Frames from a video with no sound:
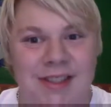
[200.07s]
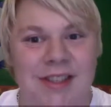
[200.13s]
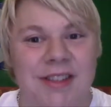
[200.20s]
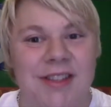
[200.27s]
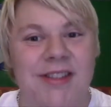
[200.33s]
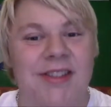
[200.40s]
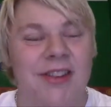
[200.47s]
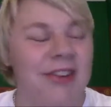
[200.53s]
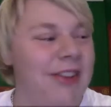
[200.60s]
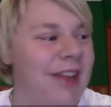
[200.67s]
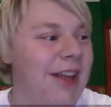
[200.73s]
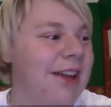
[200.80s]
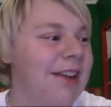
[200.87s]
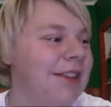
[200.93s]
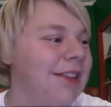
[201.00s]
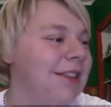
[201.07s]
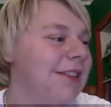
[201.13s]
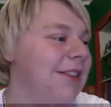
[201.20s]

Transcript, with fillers: Change the song there.